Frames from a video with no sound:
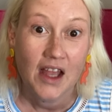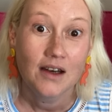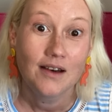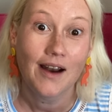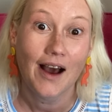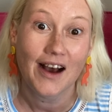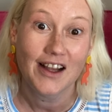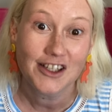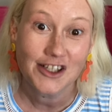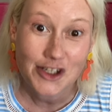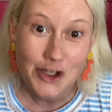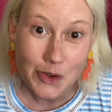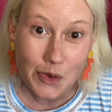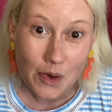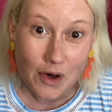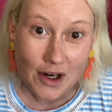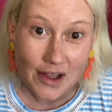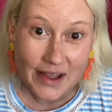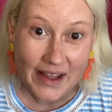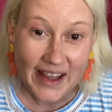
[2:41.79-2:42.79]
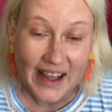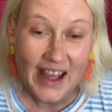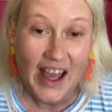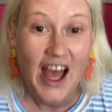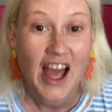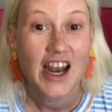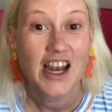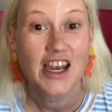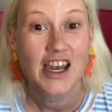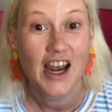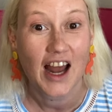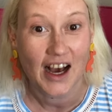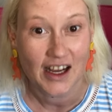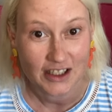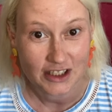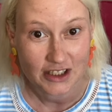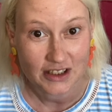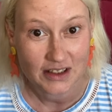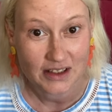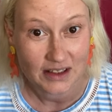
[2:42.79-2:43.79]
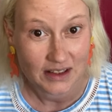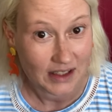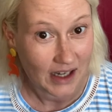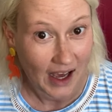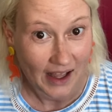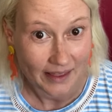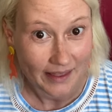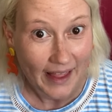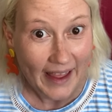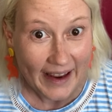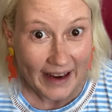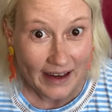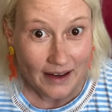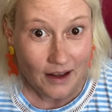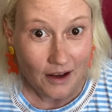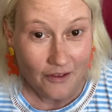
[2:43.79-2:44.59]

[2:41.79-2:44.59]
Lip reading: not too early, not late,